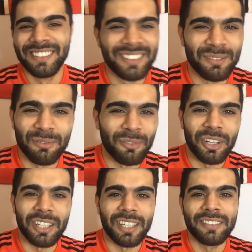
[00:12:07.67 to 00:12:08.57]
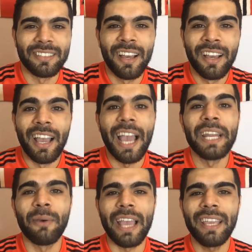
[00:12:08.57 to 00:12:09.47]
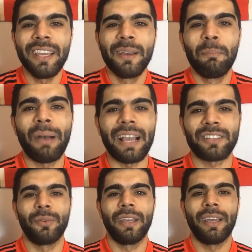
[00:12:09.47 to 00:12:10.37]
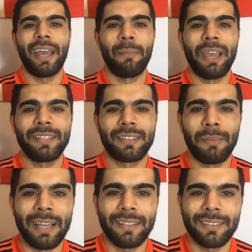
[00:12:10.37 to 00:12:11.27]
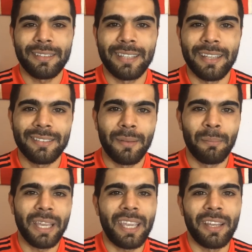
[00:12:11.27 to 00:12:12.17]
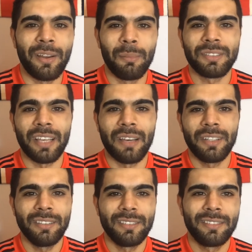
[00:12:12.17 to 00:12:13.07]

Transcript: is a funny geezer. Anyway, back to it. M.A. Samad says Mickey number 7.